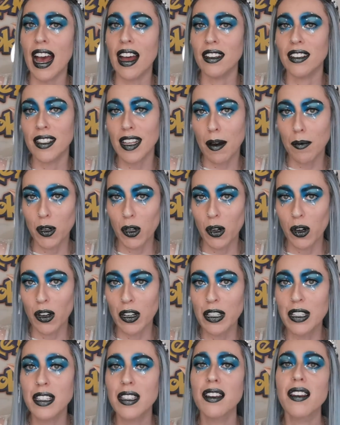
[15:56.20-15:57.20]
and
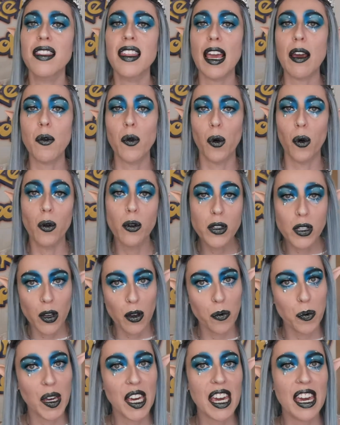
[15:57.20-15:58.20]
Zapdos, they will also
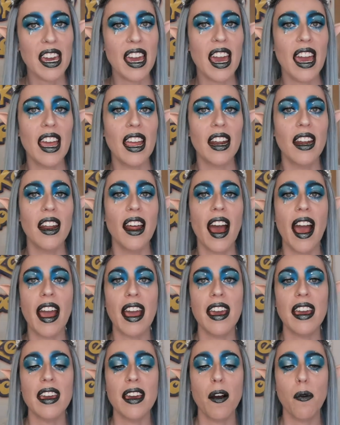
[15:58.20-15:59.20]
be in
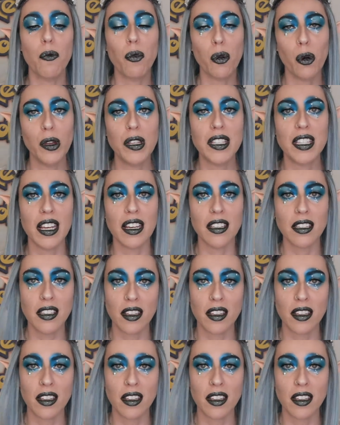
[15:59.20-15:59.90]
a princess